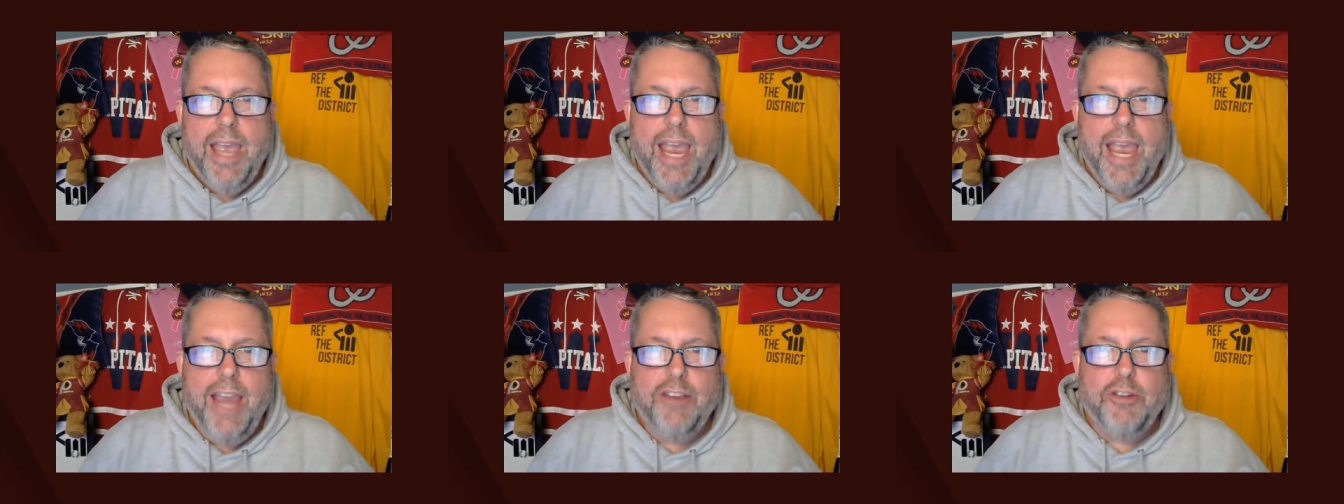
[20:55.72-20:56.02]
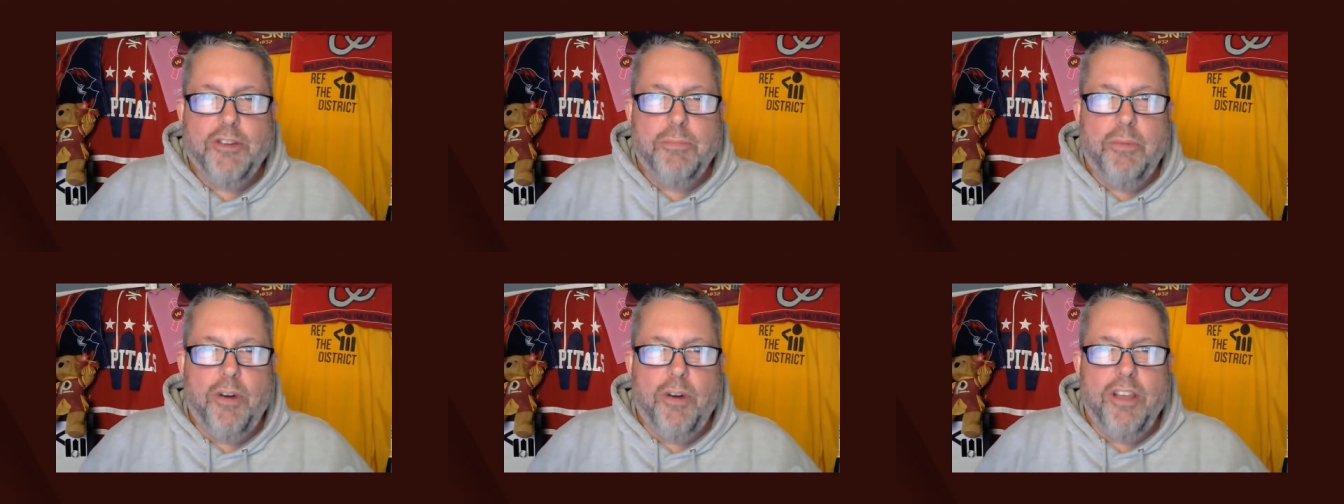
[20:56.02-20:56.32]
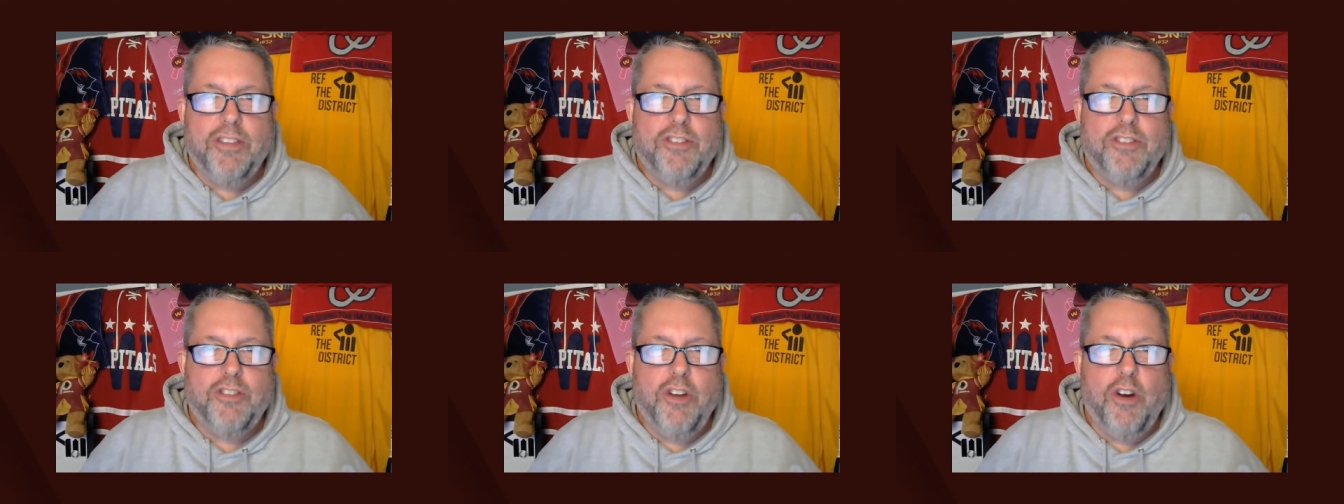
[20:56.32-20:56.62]
Hey, it's your boy,
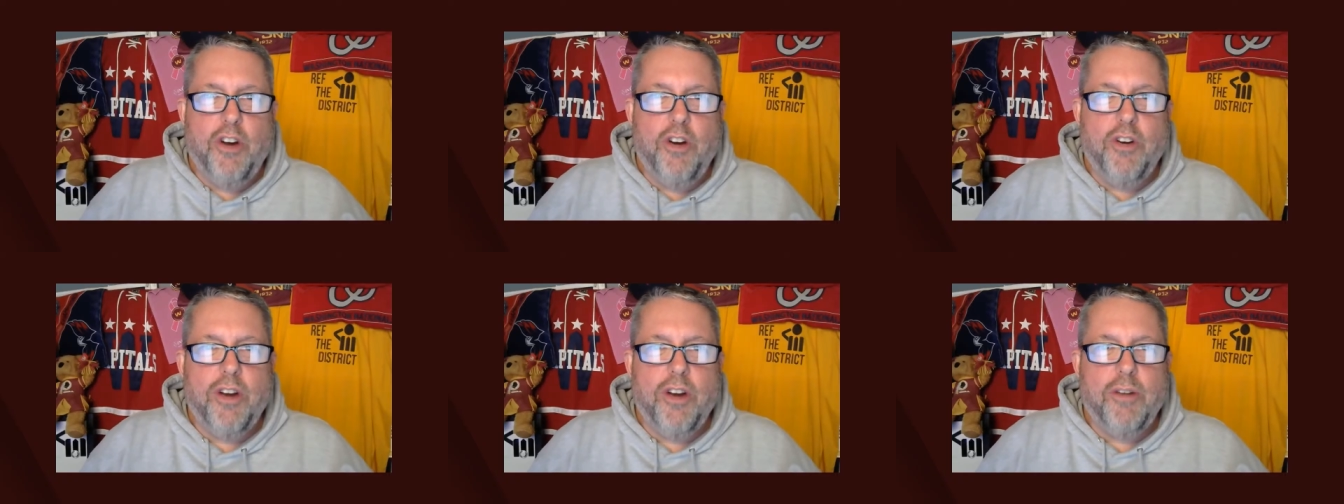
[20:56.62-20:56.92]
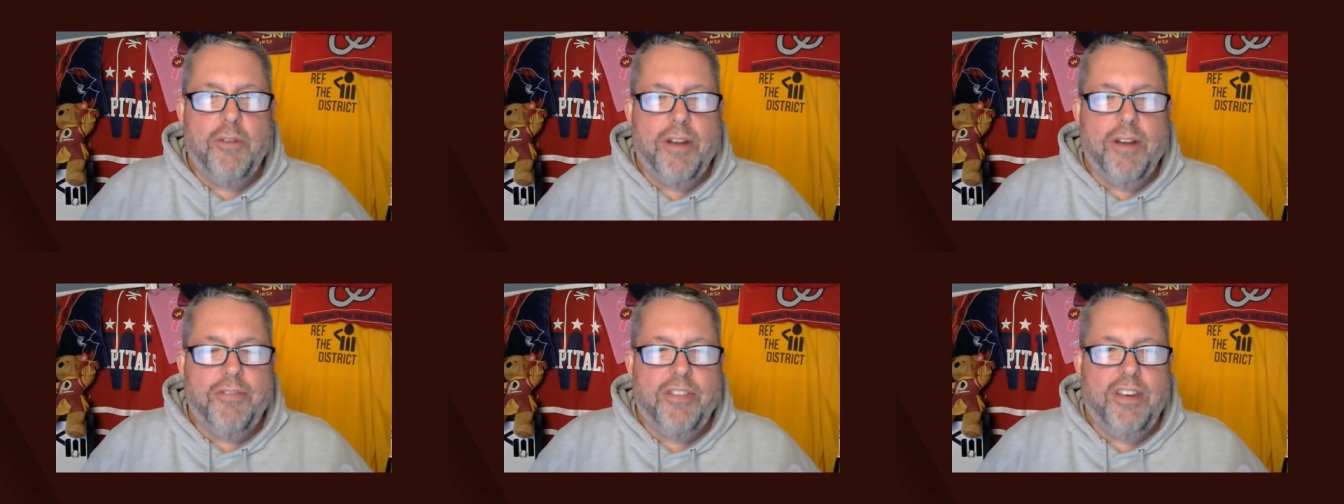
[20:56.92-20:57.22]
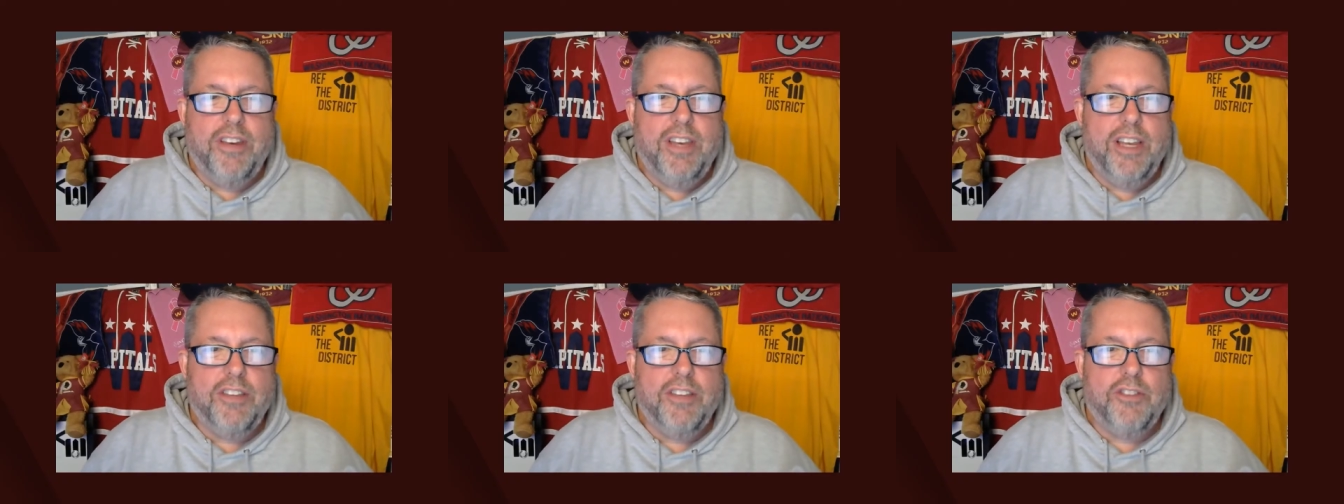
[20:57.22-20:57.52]
the Stoner on Ref the
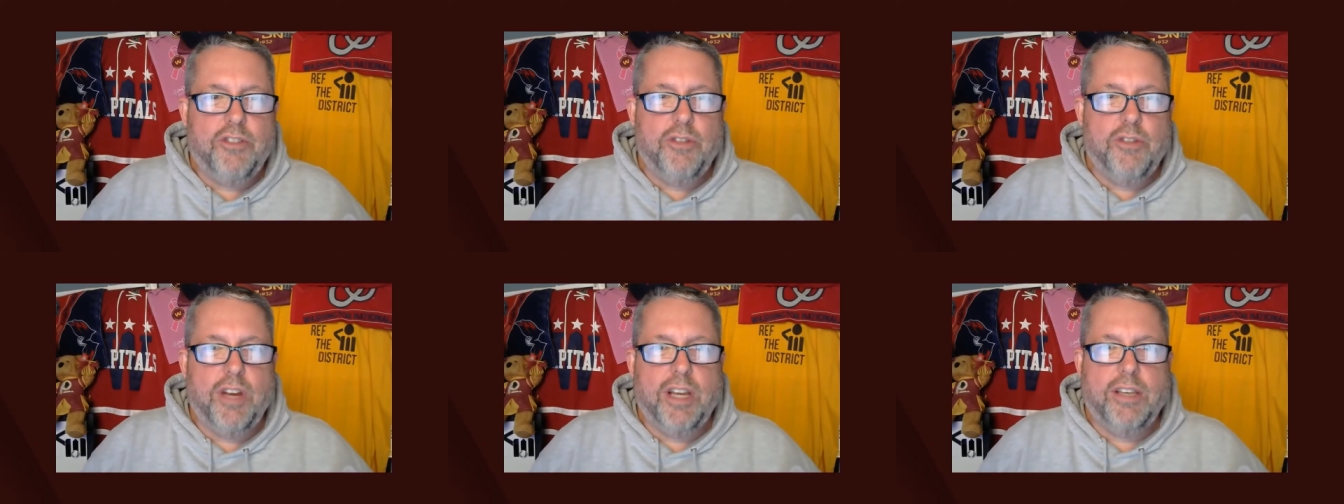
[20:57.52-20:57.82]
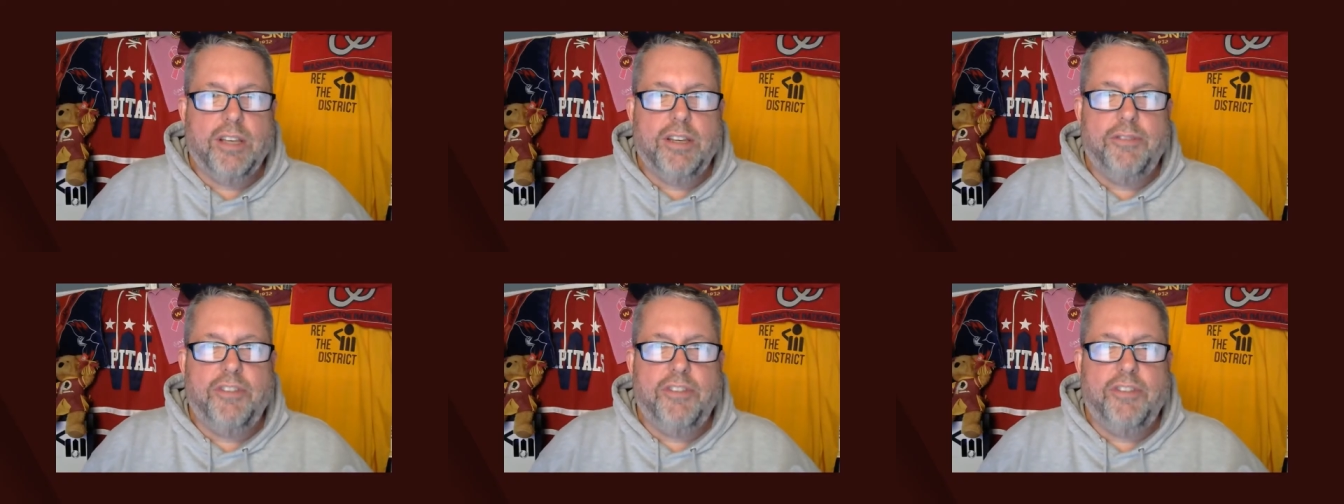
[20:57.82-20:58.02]
District.